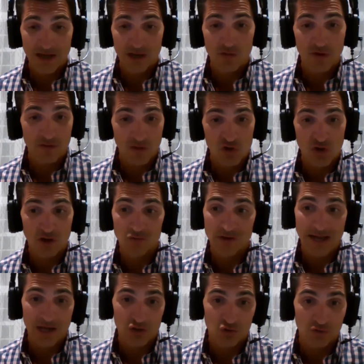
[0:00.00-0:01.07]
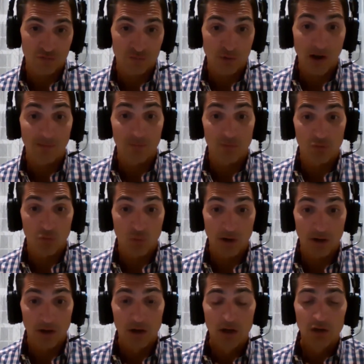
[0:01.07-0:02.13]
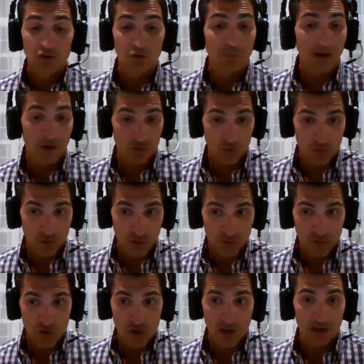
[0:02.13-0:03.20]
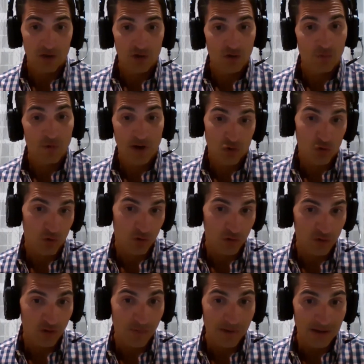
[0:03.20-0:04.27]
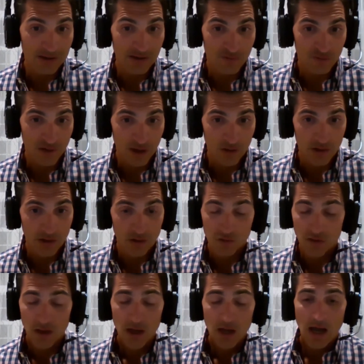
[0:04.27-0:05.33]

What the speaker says: that creates a chain reaction of problems where your posture starts to change, the pressure starts to be in different areas.